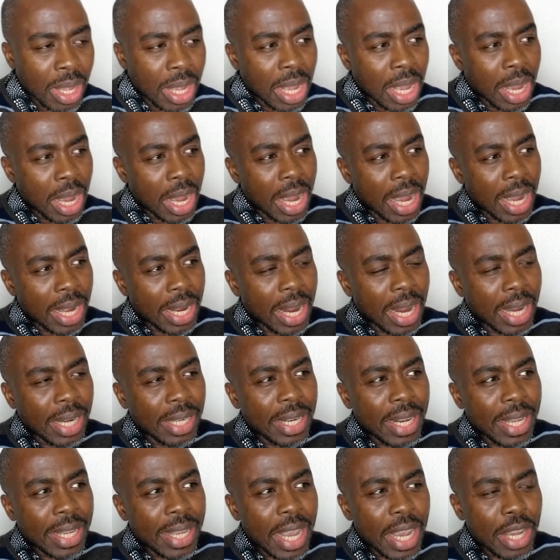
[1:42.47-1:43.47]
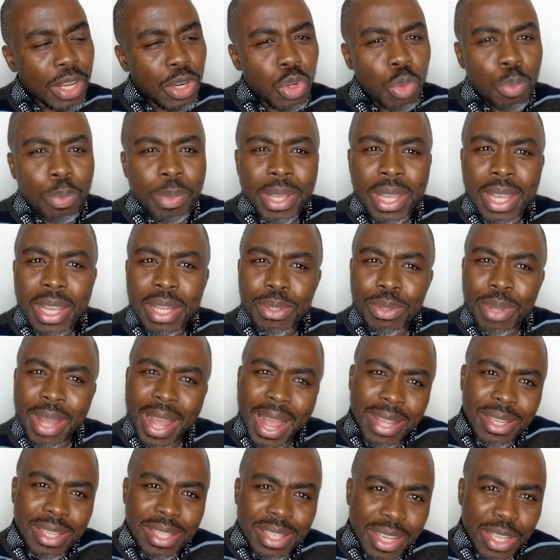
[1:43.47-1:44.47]
And again, you begin to
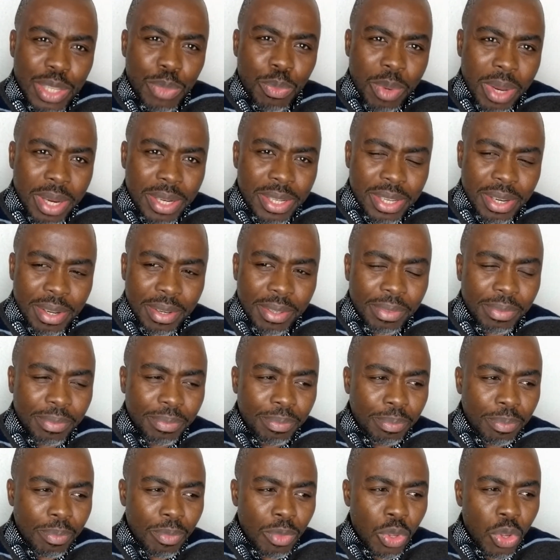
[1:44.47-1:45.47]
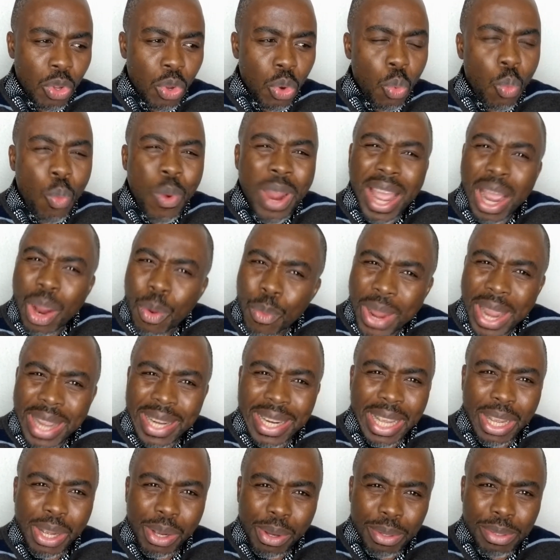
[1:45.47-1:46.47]
ask this question: where were the
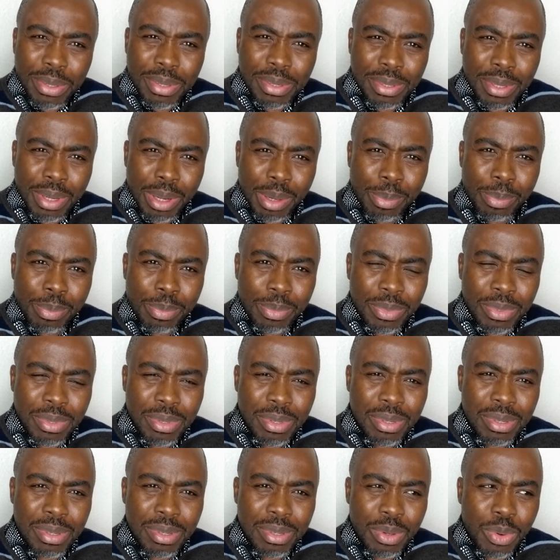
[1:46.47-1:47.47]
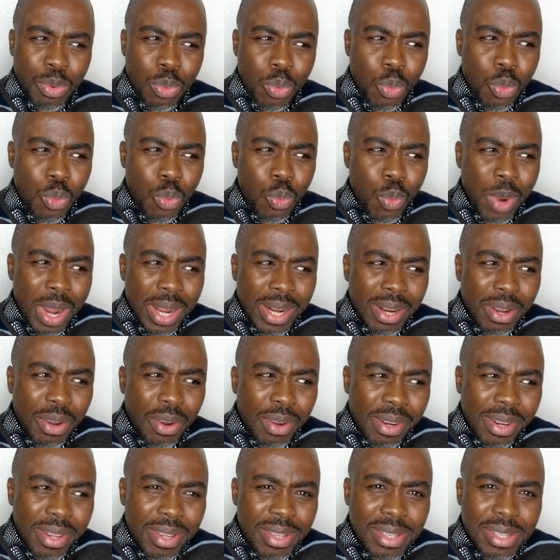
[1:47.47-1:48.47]
customs when all
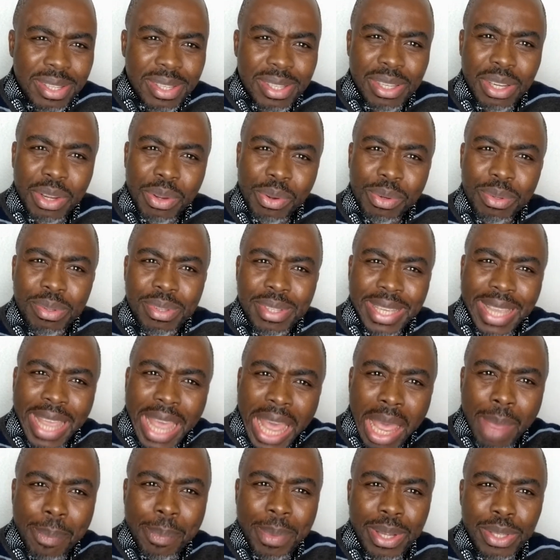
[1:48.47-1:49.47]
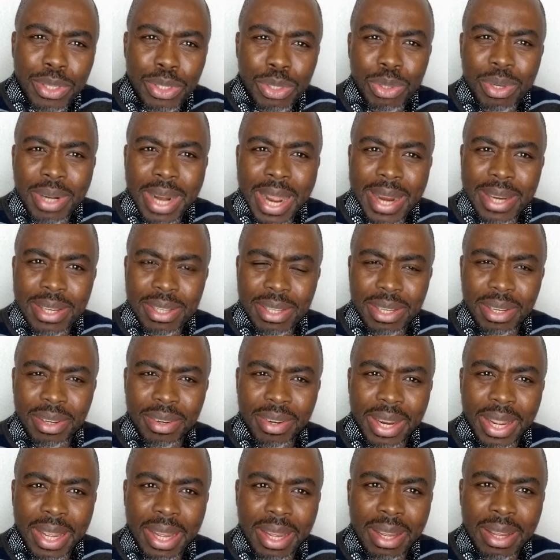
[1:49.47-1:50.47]
these goods came into
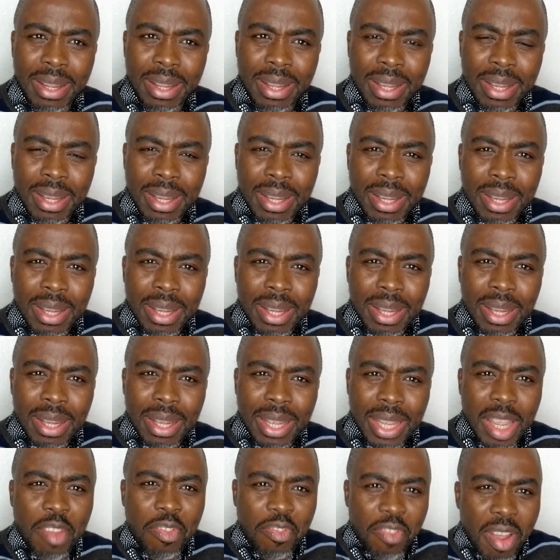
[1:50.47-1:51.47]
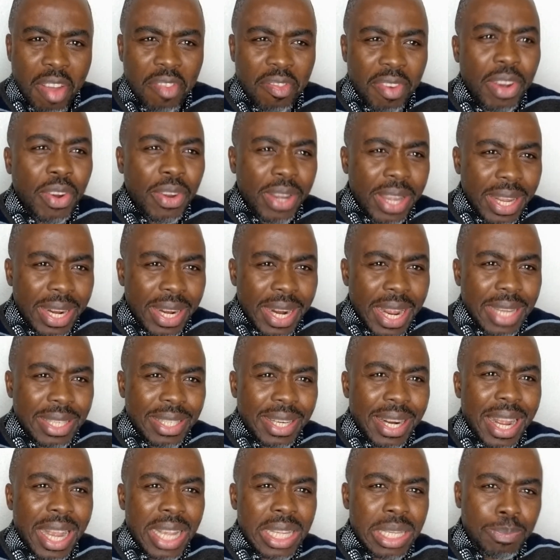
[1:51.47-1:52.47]
Nigeria? If ever, okay,
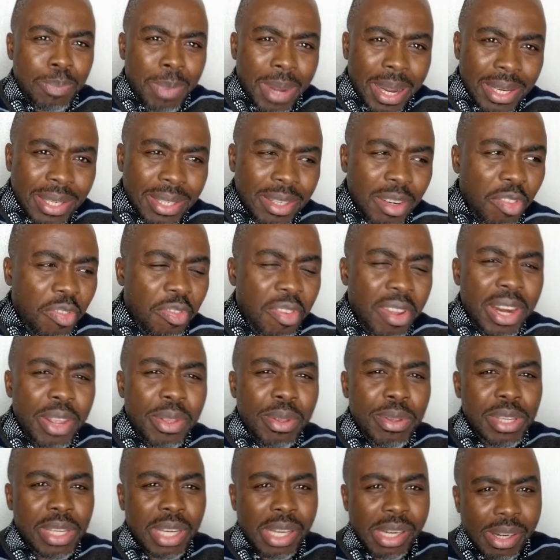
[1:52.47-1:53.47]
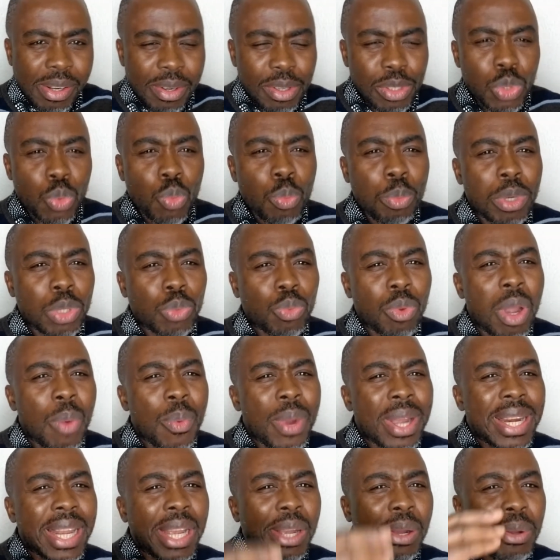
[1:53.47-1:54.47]
Nigeria has banned fairly used clothes, but where were
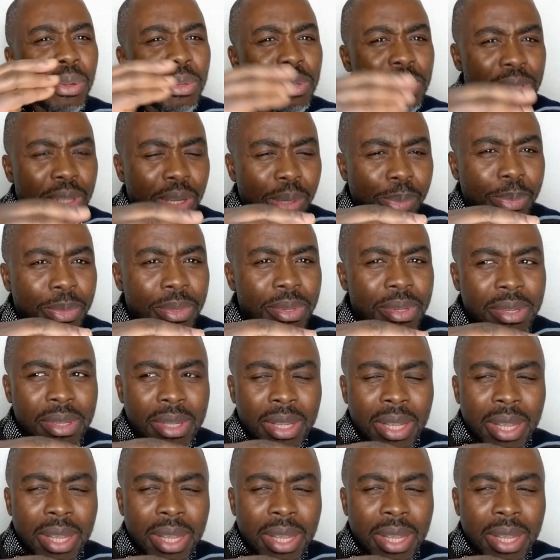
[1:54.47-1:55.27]
the customs